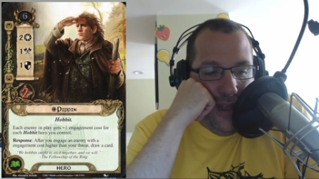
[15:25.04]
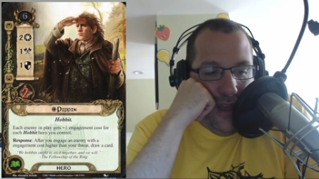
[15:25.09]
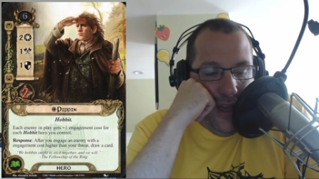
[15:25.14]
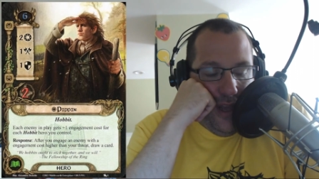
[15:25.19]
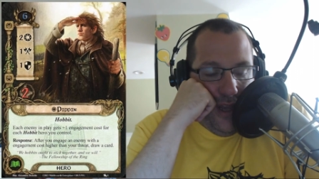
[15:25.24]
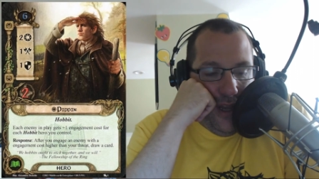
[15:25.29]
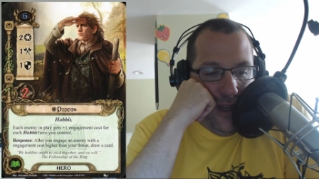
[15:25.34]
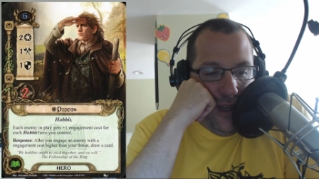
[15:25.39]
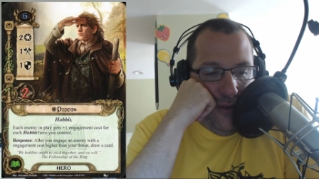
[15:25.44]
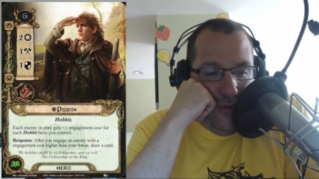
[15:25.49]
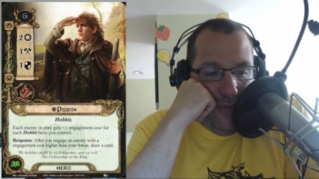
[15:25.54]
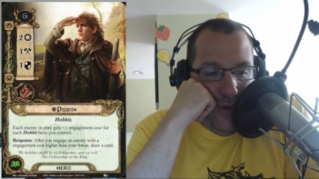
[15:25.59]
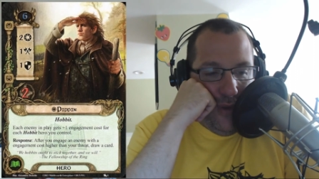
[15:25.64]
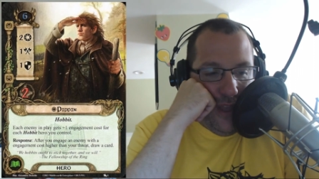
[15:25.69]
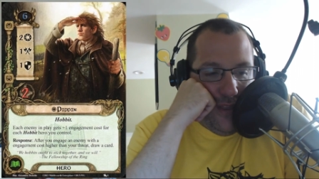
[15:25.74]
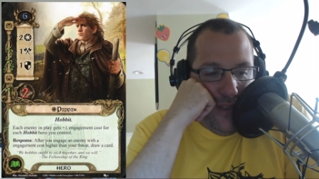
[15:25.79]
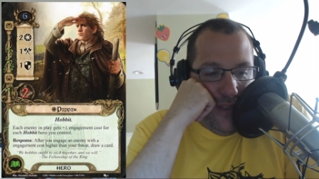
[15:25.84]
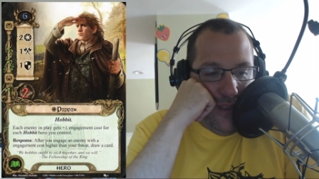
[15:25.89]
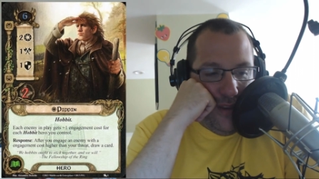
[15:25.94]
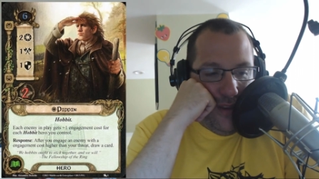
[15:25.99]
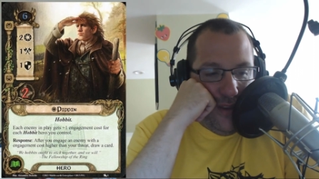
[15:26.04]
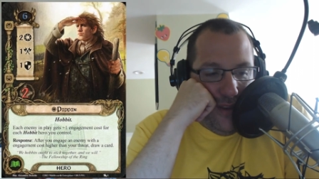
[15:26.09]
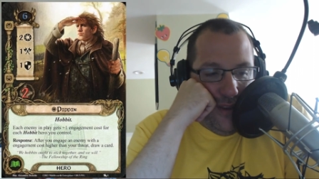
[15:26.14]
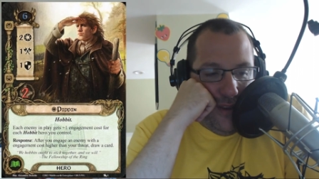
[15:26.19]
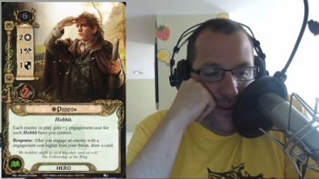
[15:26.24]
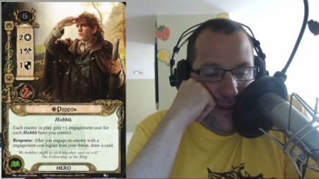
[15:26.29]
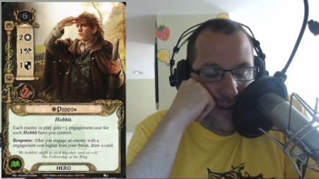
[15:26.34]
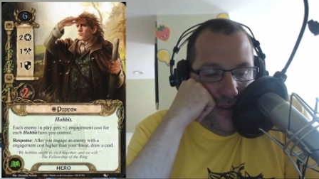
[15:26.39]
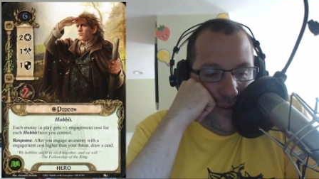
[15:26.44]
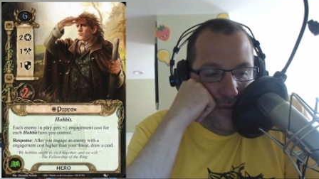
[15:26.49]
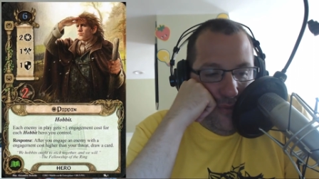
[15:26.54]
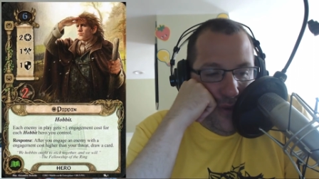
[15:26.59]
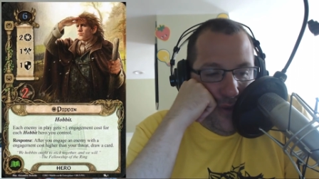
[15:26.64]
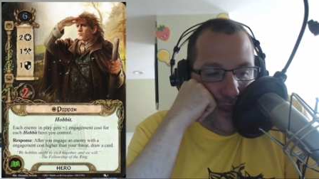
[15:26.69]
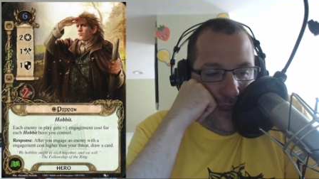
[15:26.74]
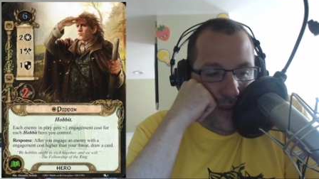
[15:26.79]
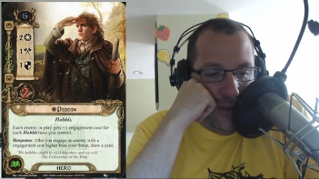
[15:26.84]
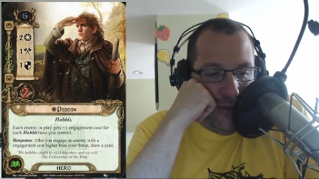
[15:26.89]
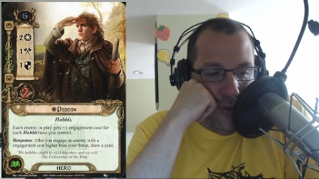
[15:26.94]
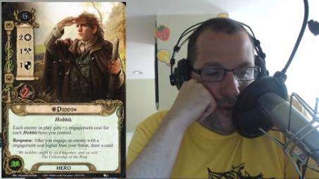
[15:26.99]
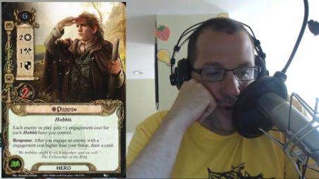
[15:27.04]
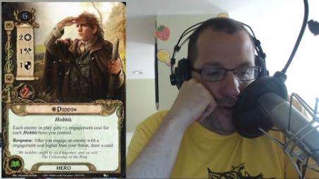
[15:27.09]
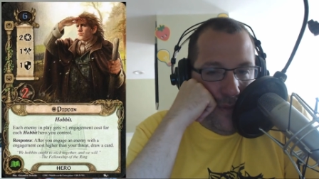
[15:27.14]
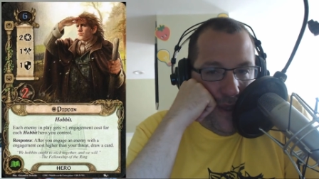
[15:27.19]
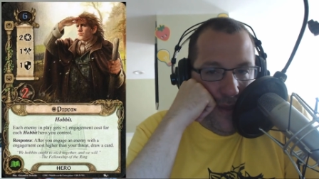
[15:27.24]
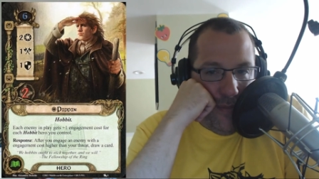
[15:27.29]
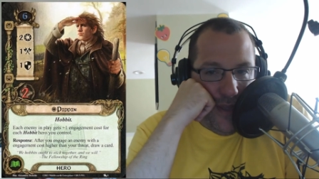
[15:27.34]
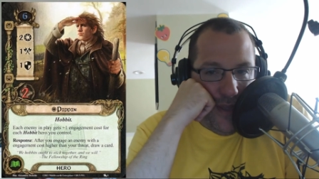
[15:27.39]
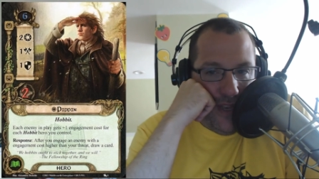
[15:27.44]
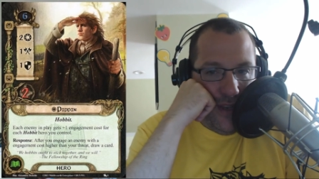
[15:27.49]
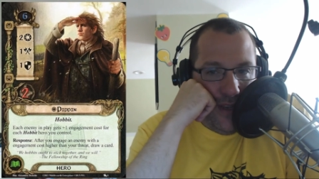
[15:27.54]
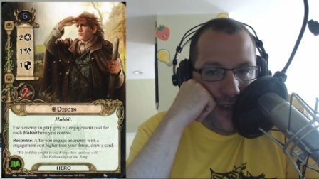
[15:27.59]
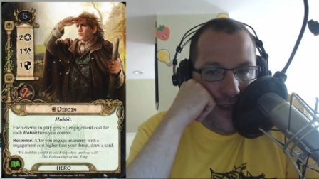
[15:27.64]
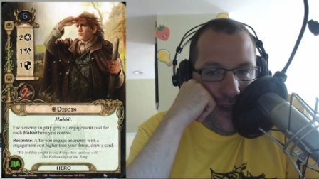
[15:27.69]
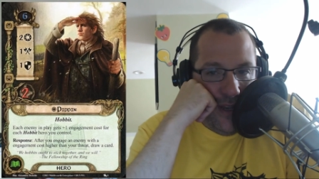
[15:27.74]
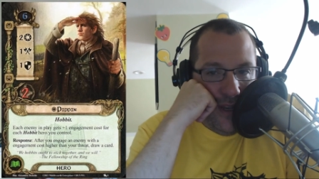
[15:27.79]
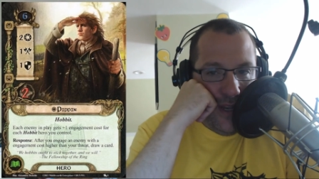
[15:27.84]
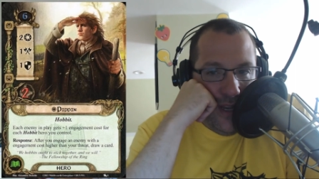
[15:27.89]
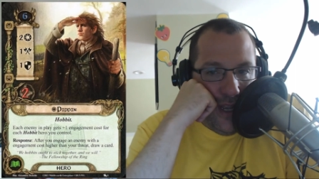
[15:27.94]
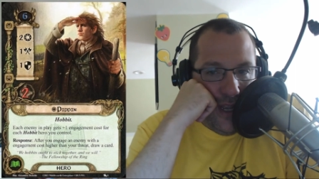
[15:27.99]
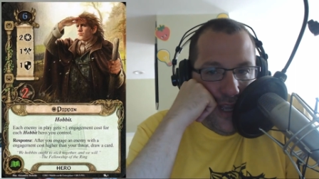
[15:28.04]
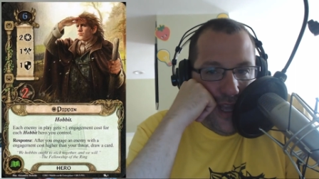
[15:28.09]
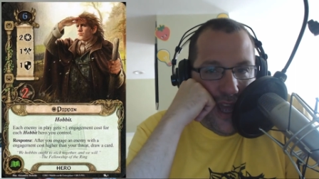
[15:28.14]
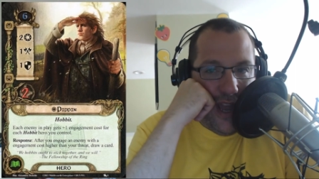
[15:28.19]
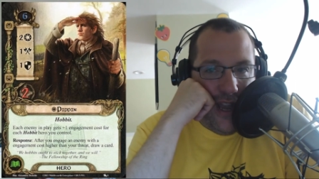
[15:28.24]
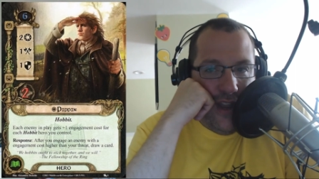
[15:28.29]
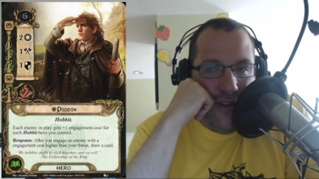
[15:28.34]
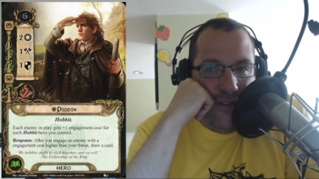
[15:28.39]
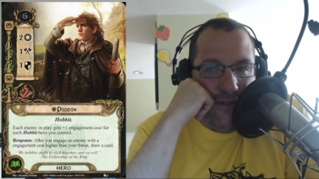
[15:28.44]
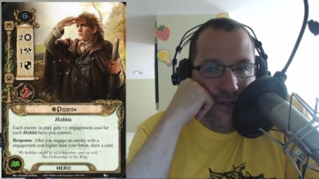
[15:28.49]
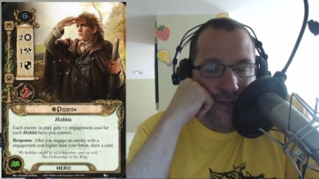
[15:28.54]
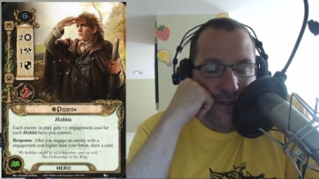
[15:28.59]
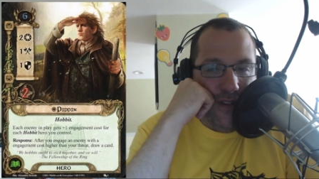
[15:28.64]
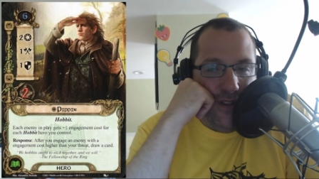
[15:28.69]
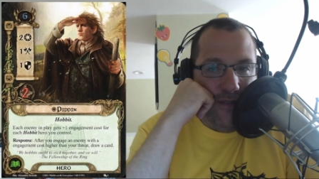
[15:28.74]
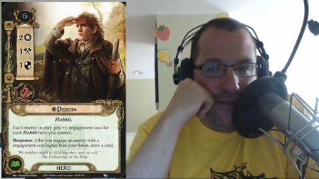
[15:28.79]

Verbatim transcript: uh, with with Lore Pippin kind of